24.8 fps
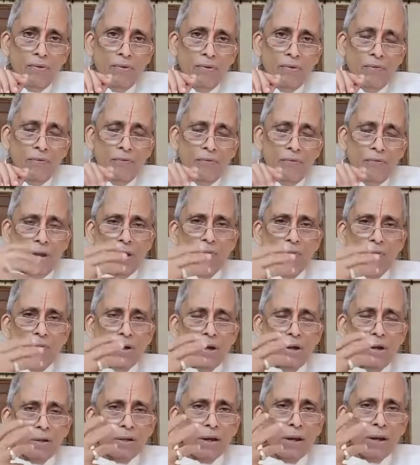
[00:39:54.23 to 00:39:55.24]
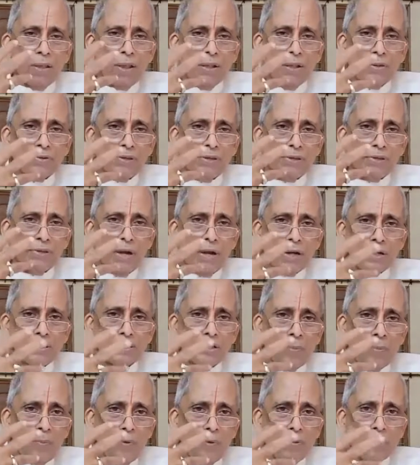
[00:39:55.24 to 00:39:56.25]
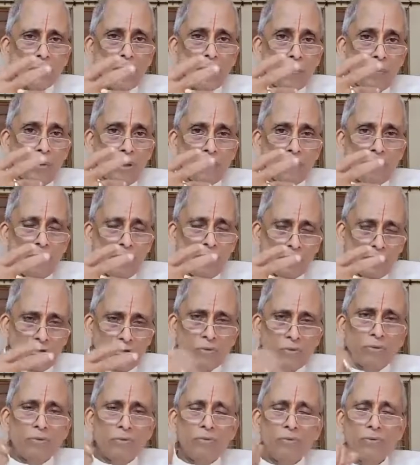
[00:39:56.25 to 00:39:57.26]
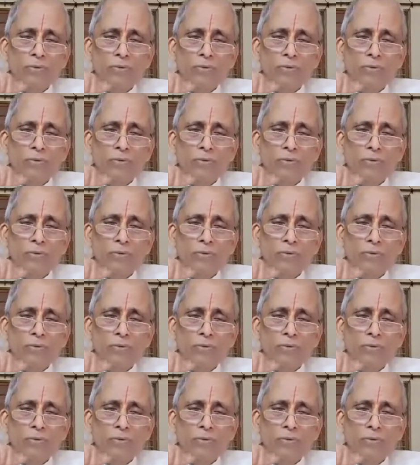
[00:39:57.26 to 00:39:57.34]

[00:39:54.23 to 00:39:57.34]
when your intelligence is not supported by virtue,